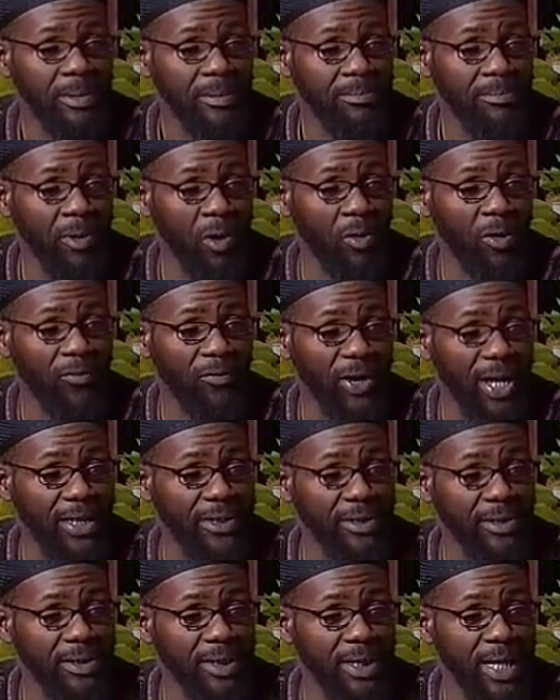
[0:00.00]
mm-hmm.
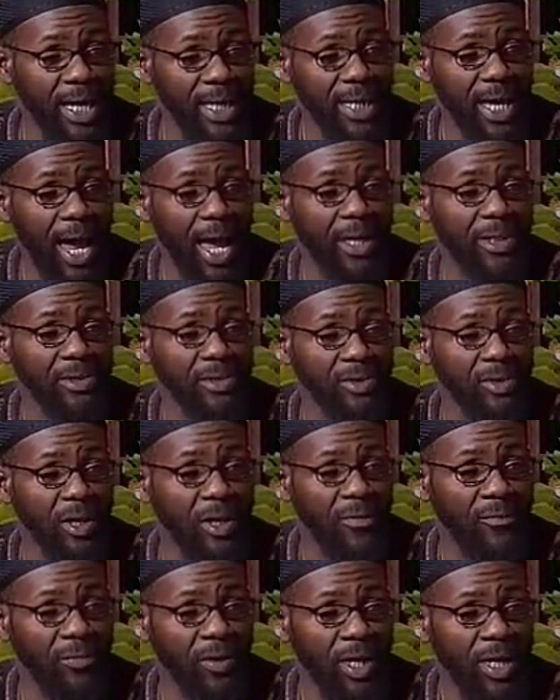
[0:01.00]
motivation and that kind of stuff,
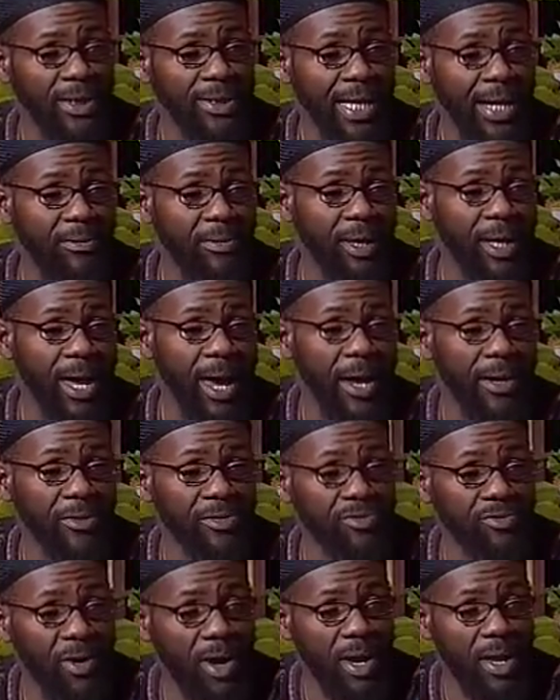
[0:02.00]
mm-hmm. they were led
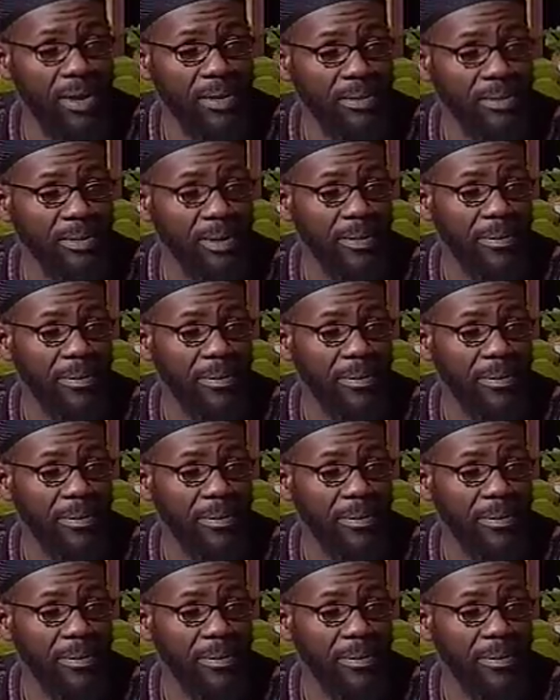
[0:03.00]
astray.